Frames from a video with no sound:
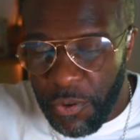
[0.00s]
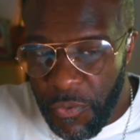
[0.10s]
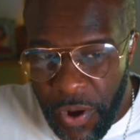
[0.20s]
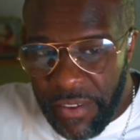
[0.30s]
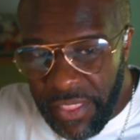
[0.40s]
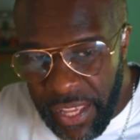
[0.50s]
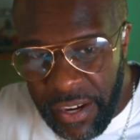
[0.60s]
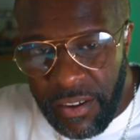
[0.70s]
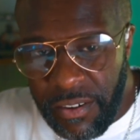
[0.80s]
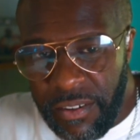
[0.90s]
to arrive
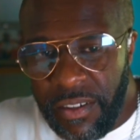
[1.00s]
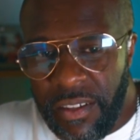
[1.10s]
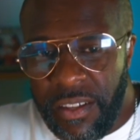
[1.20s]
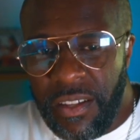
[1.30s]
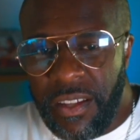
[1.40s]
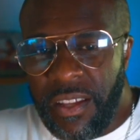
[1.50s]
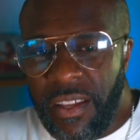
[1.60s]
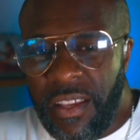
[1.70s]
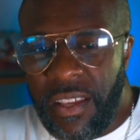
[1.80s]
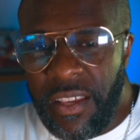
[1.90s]
there.
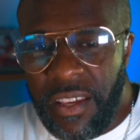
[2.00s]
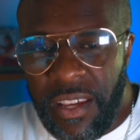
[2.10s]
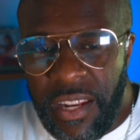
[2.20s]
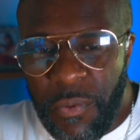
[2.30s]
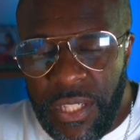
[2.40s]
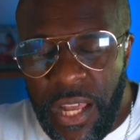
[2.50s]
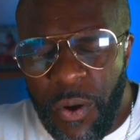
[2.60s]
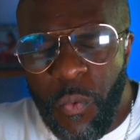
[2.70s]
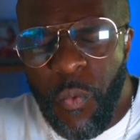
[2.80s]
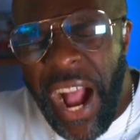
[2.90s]
And I was
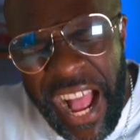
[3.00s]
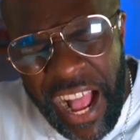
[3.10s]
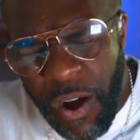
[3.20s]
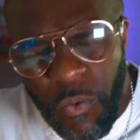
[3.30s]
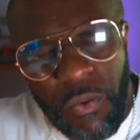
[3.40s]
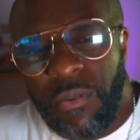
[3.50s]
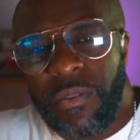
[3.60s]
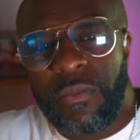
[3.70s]
like, wow.